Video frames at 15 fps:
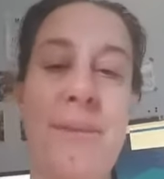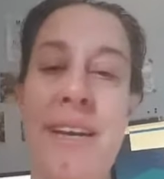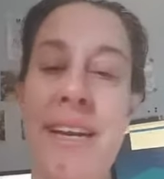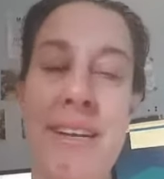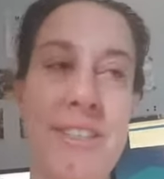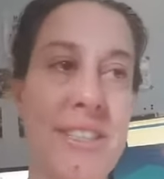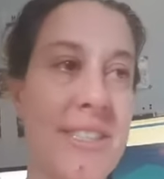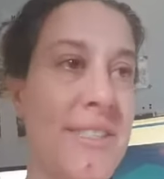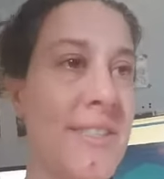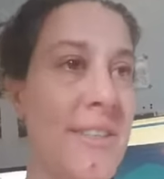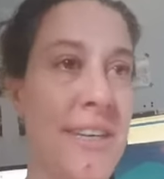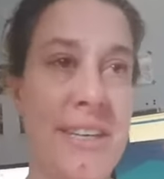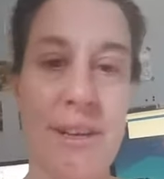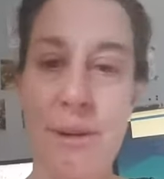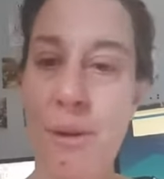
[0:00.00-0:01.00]
just in
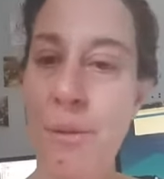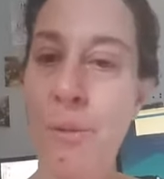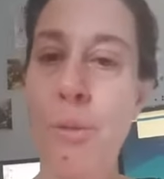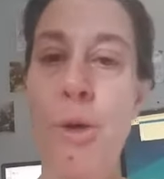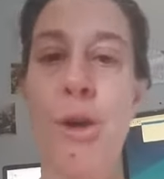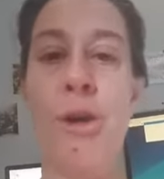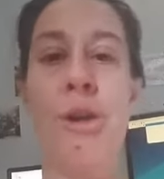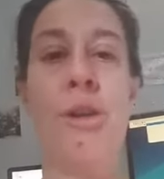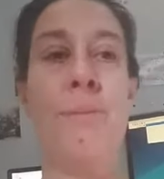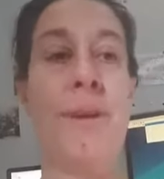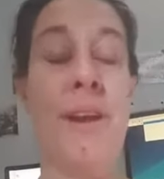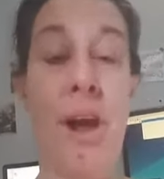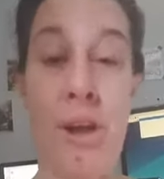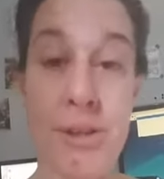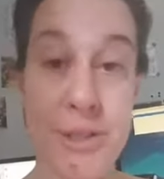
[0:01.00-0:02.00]
their own world, but
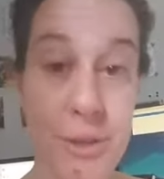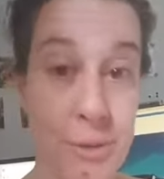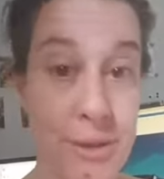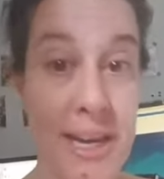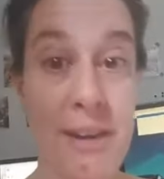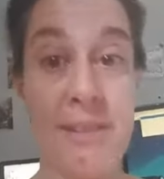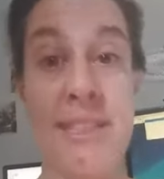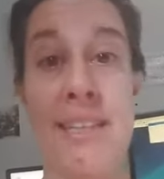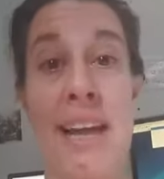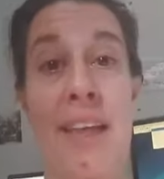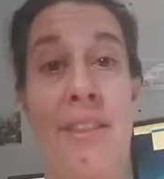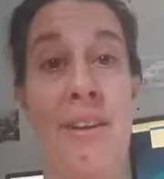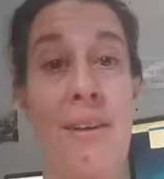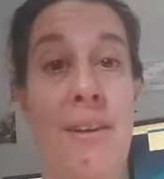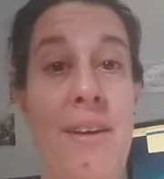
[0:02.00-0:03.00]
also there
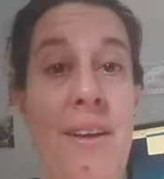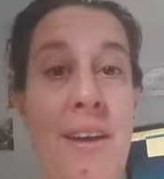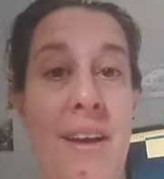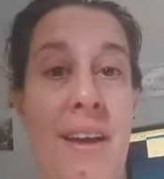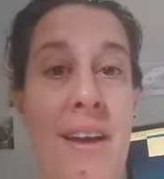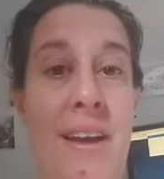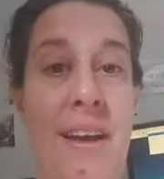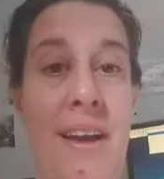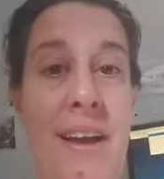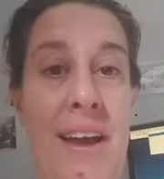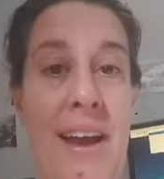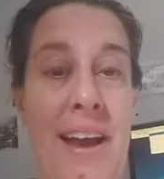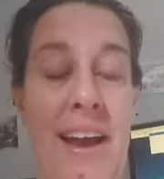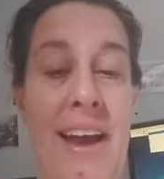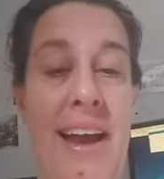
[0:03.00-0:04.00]
together.
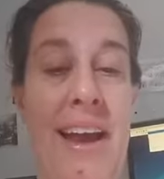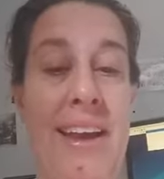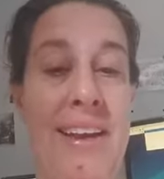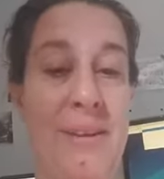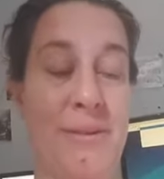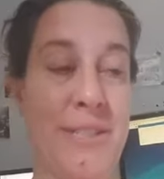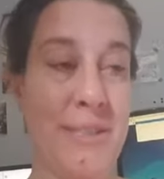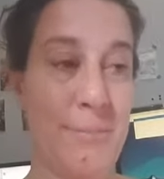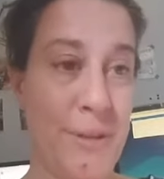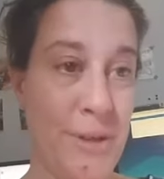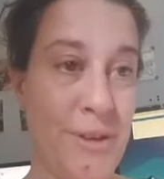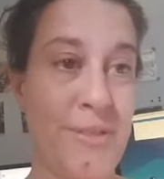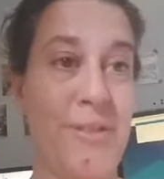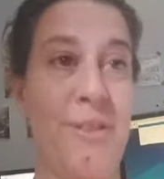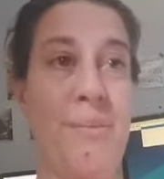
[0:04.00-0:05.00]
And it was a
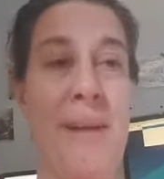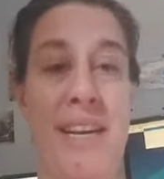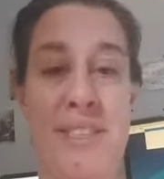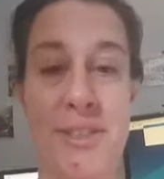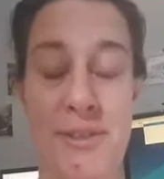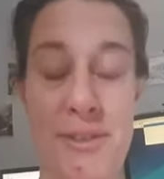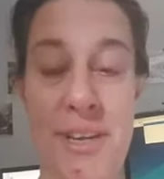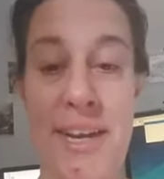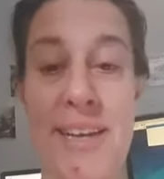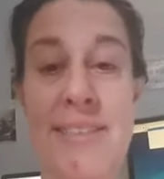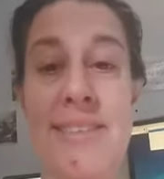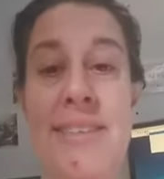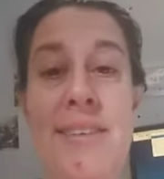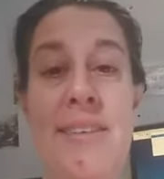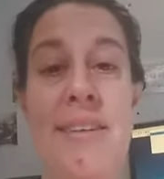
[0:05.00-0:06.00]
beautiful, magical night.
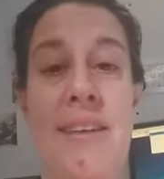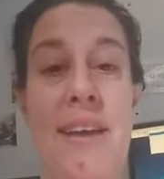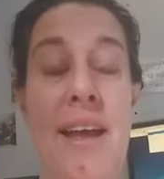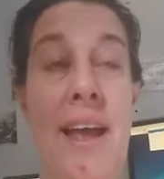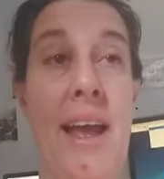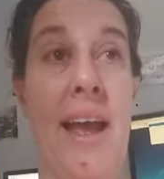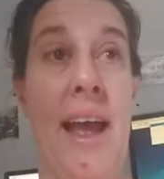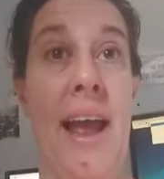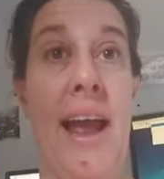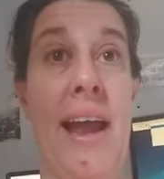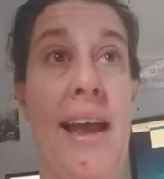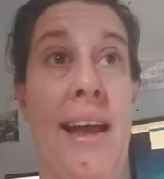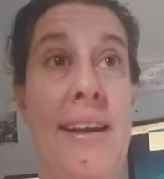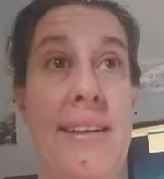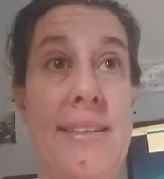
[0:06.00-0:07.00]

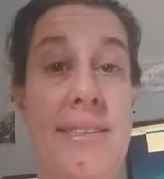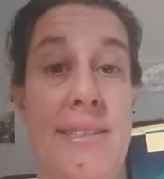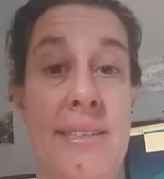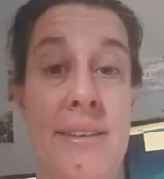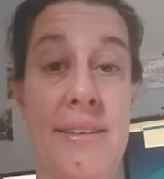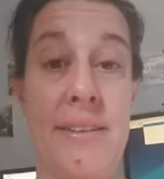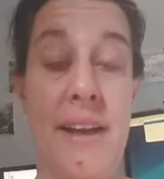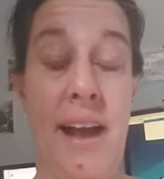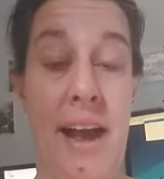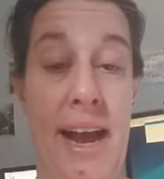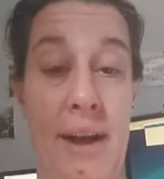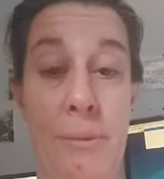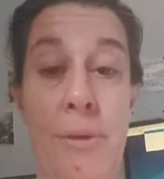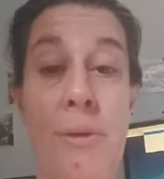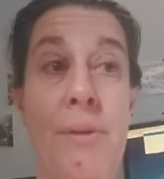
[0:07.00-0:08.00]
And I
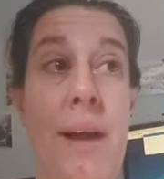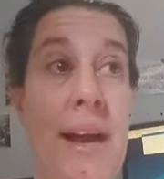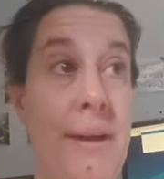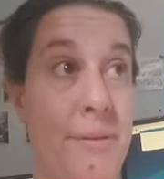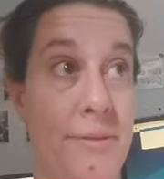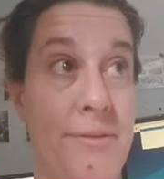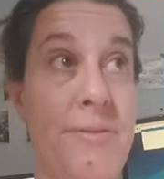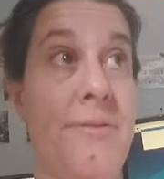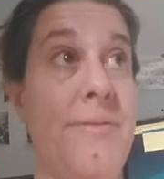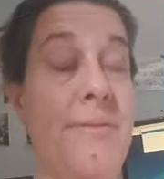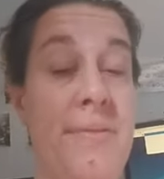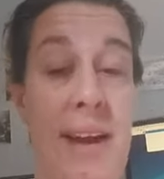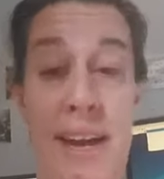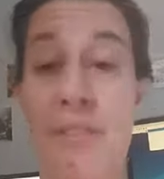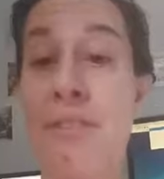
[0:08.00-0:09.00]

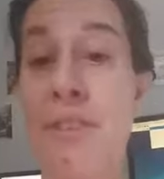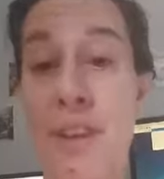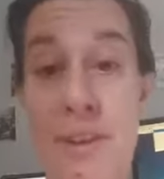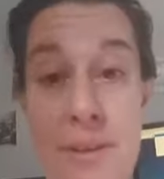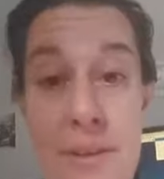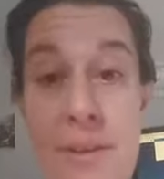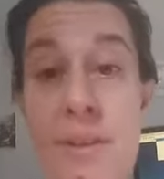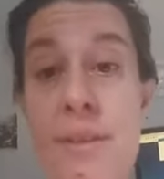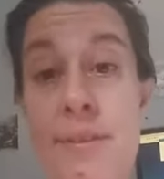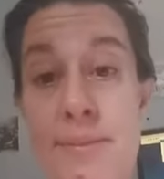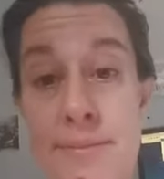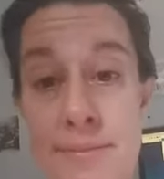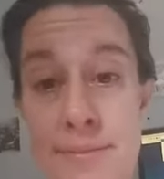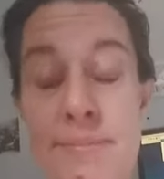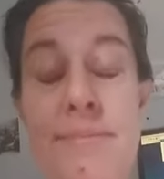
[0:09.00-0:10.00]
feel
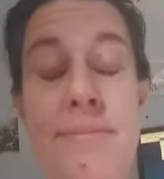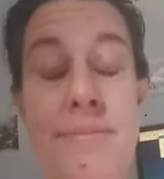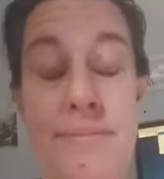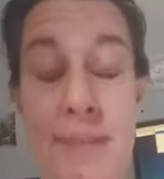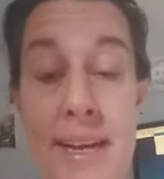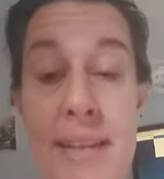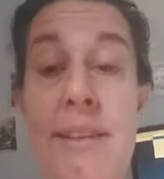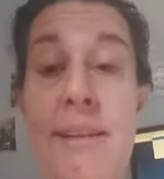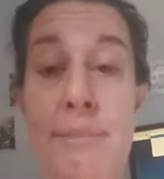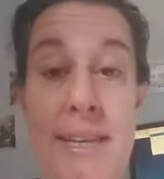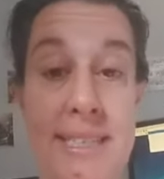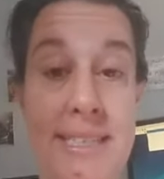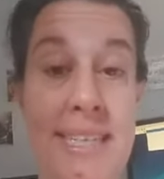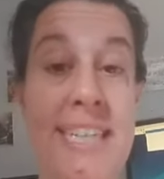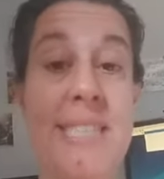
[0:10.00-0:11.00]
my
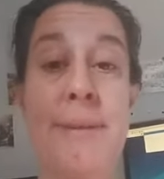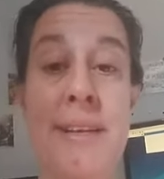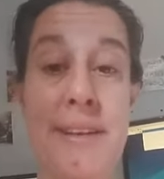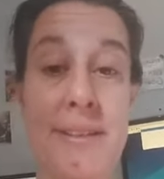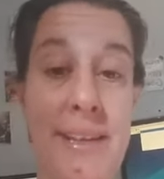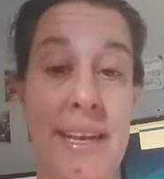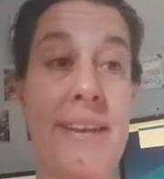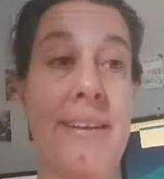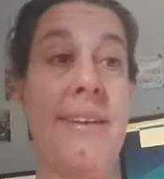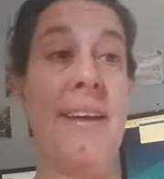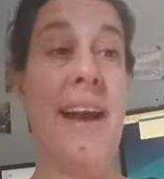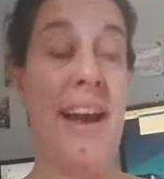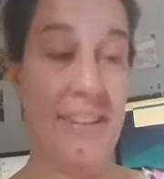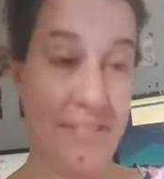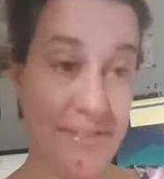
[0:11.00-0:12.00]
slate's been cleaned.
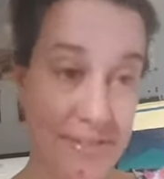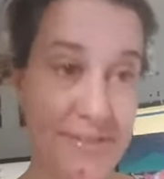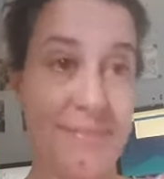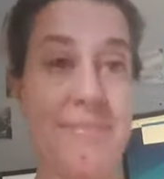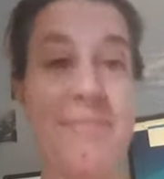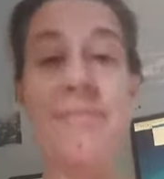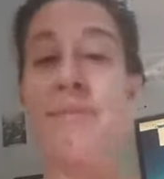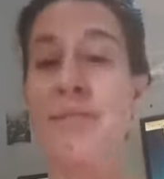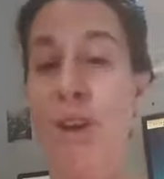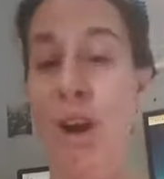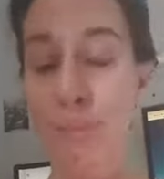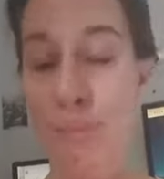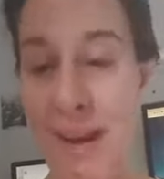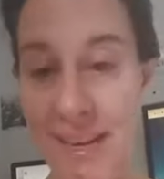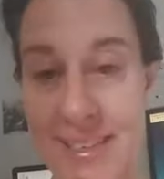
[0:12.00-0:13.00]
I've gone
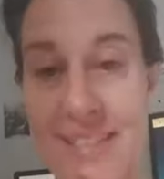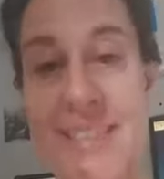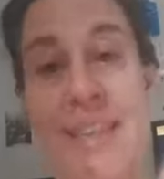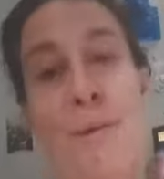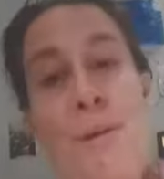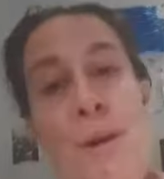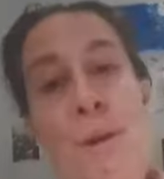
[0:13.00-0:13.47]
back to zero.